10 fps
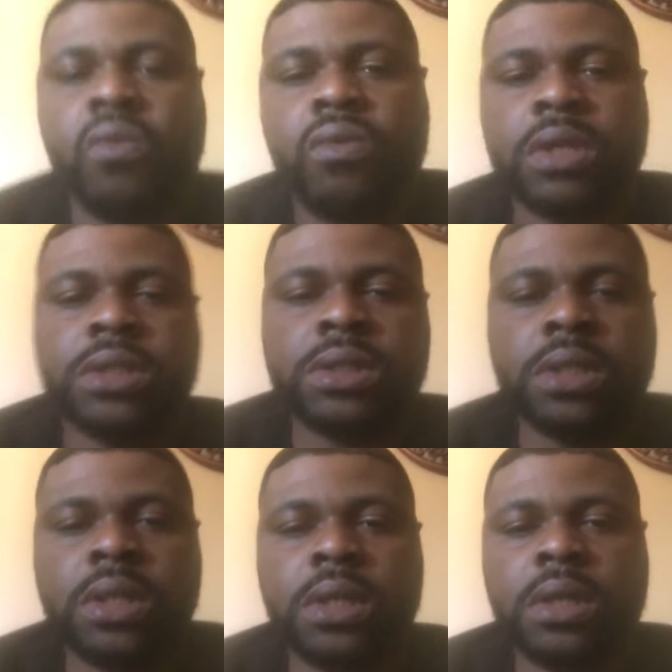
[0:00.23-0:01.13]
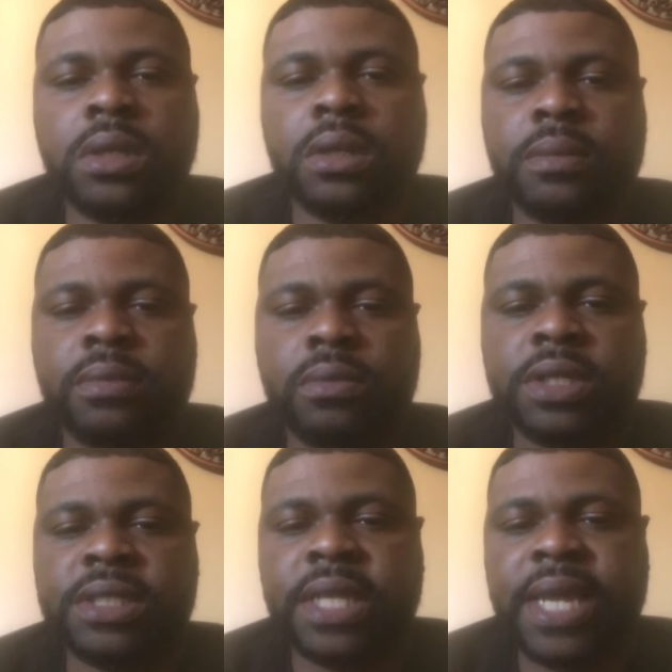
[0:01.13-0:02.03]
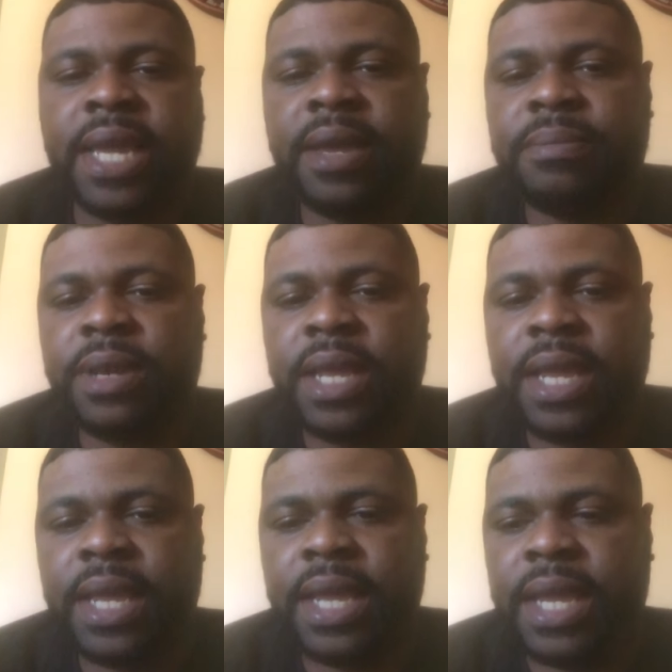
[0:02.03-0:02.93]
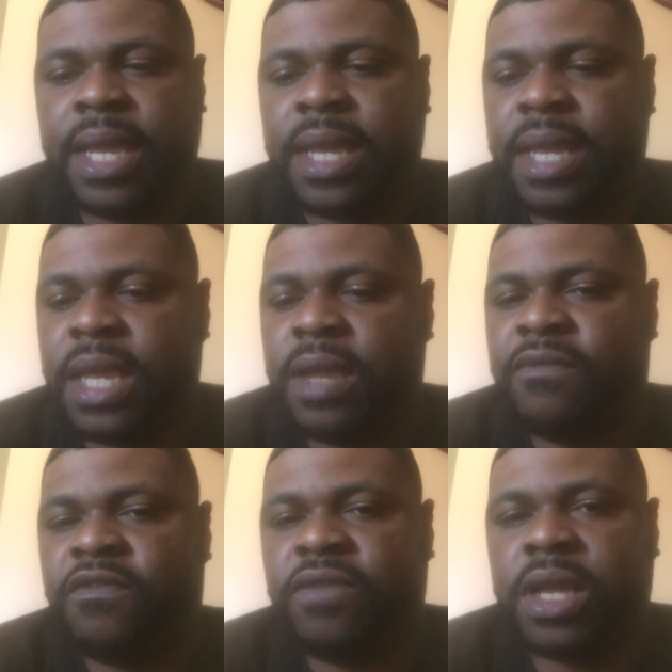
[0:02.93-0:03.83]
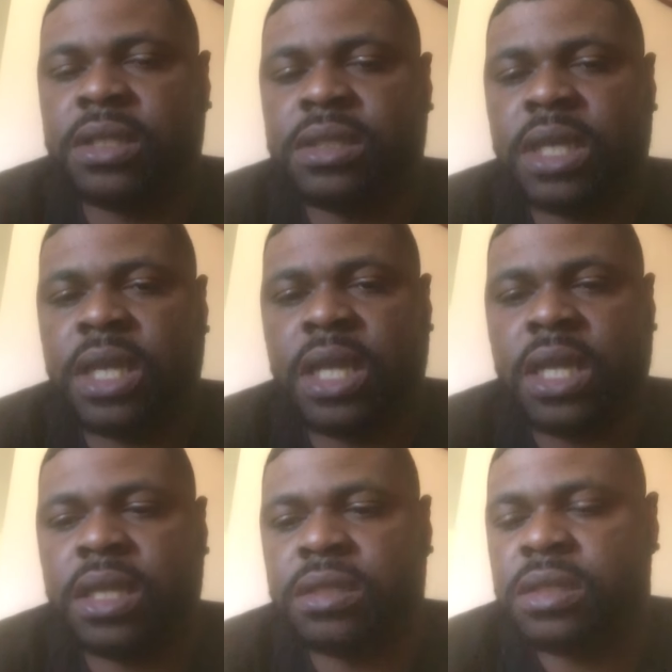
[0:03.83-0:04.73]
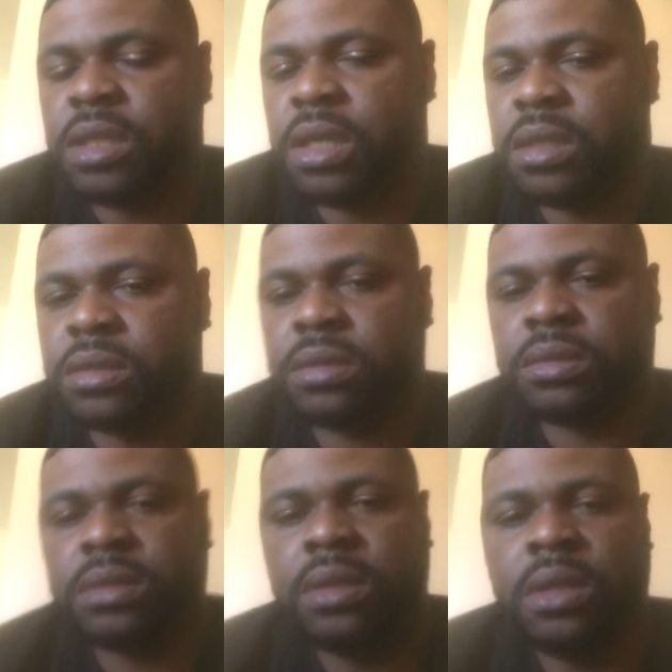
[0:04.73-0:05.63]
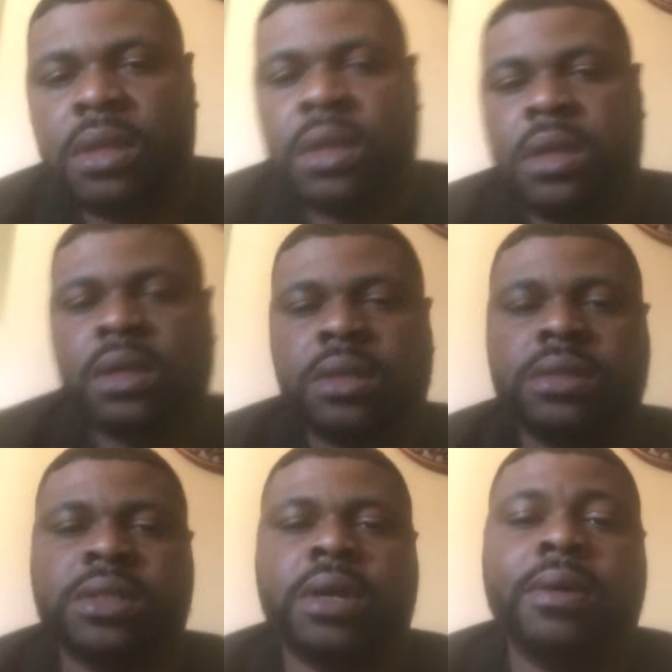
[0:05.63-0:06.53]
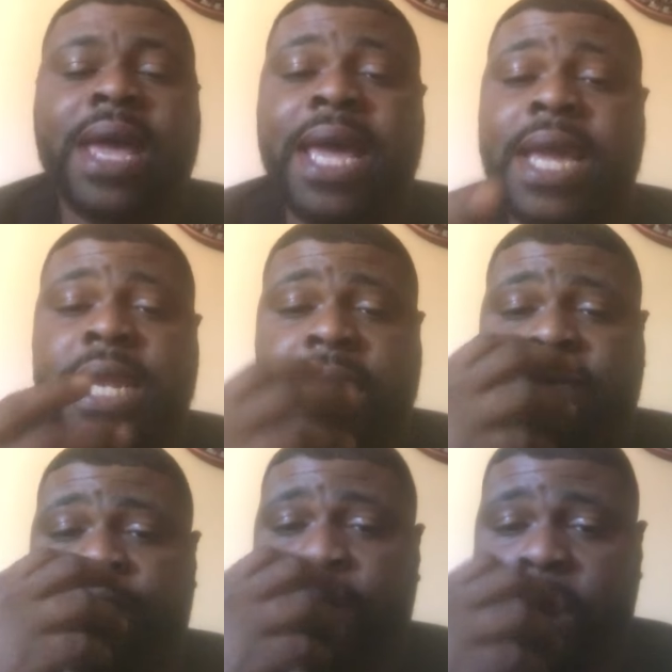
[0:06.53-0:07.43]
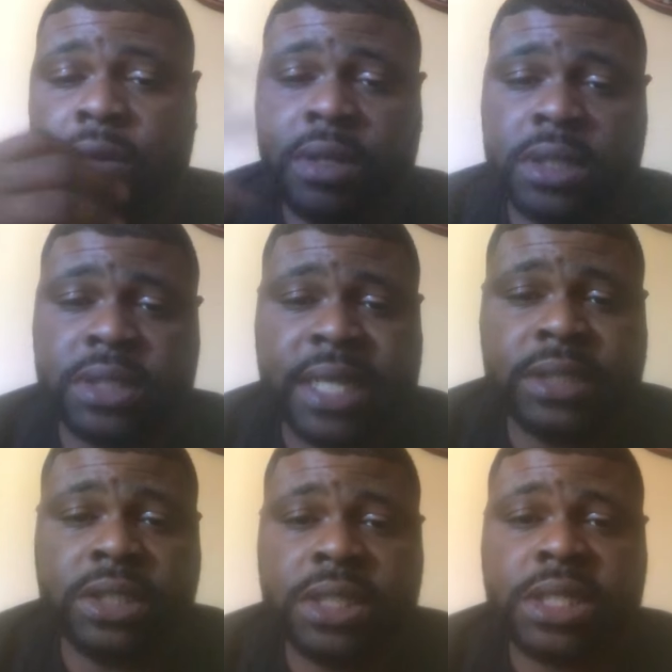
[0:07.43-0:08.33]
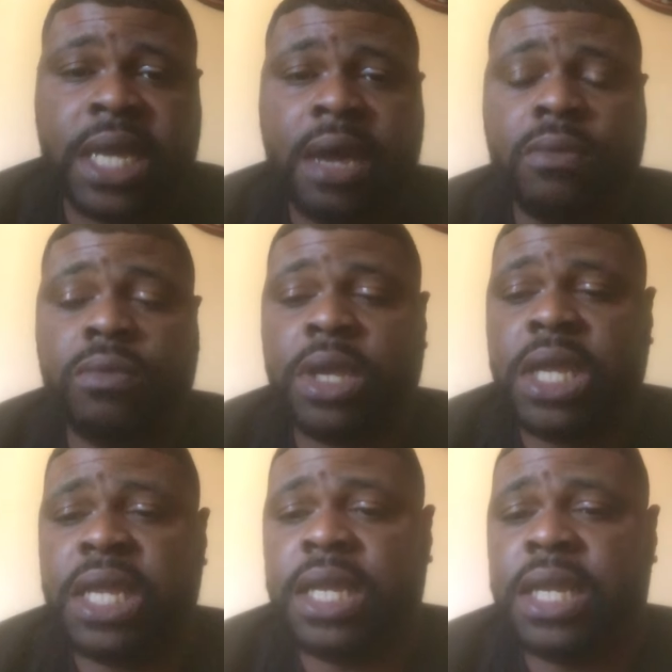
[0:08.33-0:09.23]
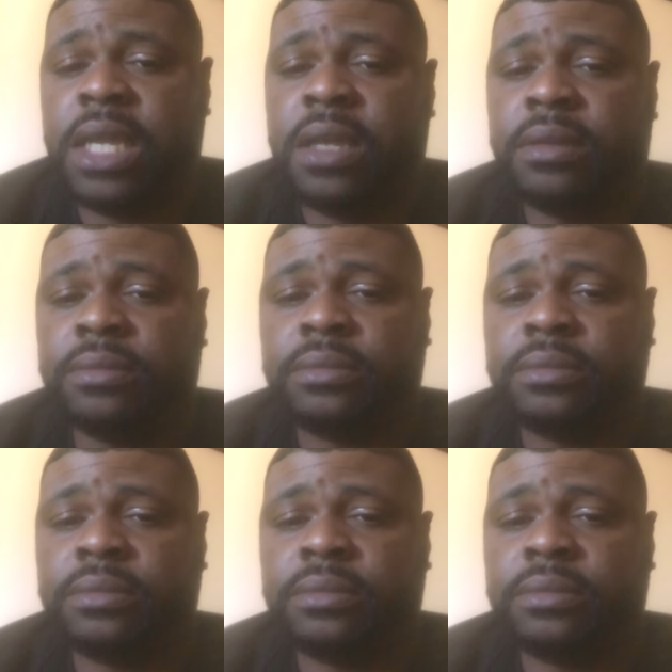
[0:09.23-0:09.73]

What's up? What's happening? Face ass niggas. So I ain't even know this. I just caught wind that